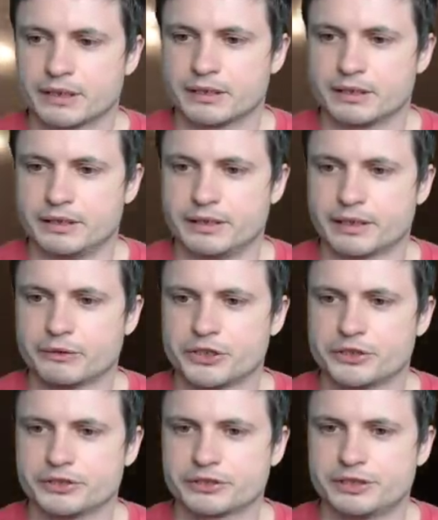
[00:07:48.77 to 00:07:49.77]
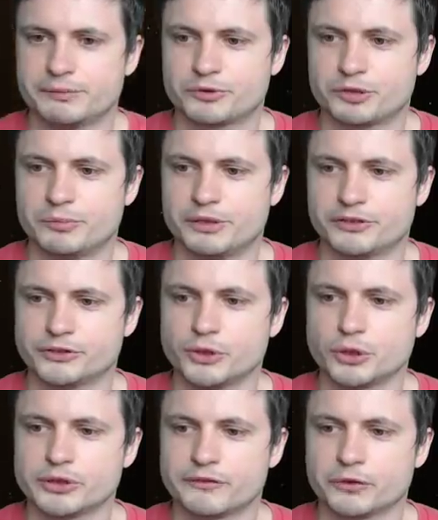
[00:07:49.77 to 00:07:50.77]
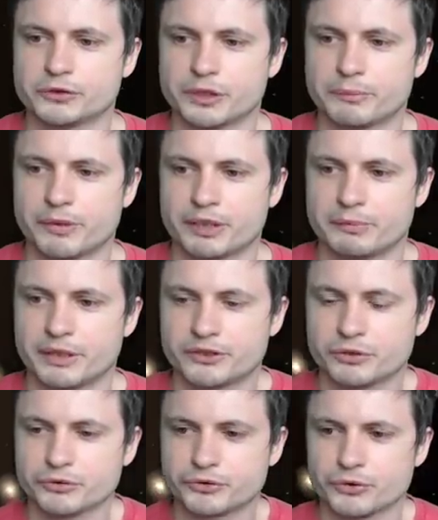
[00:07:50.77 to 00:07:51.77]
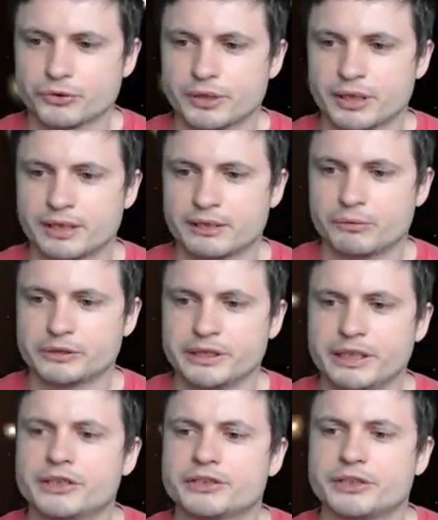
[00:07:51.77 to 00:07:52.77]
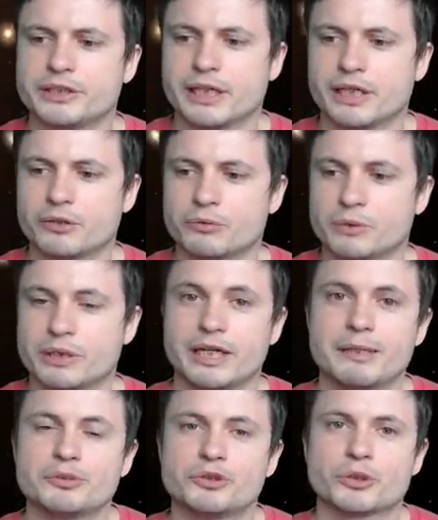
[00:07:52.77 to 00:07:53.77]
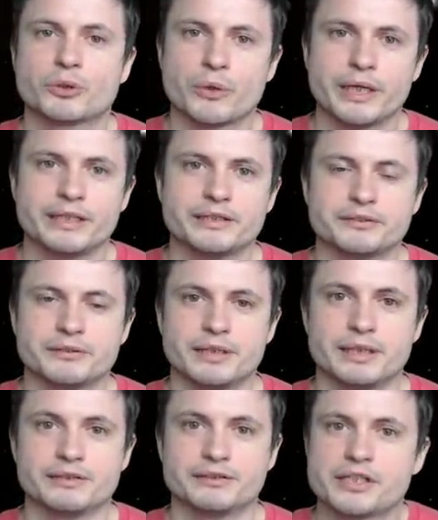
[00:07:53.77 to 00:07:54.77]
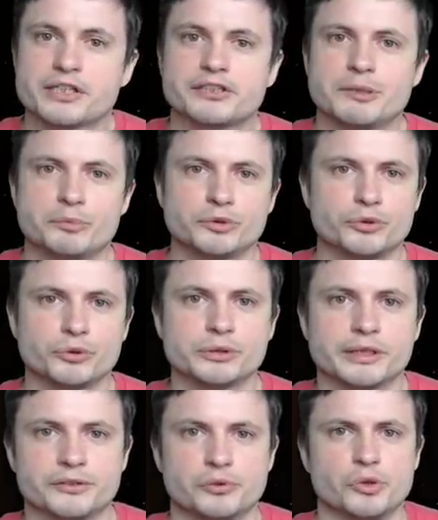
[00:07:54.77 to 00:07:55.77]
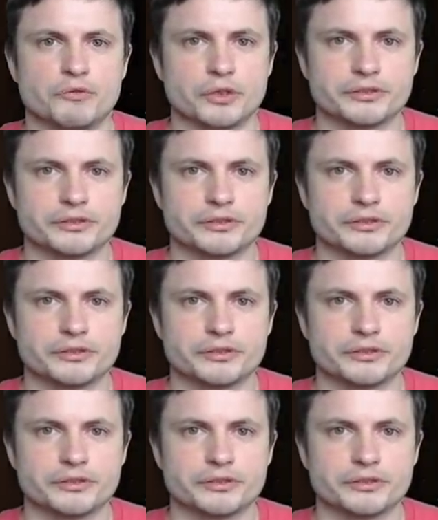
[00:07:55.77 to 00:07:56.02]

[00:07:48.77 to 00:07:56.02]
The accretion disk seems to be slowly falling apart, but it's also really interesting how we're able to create this in such a simple tool as Universe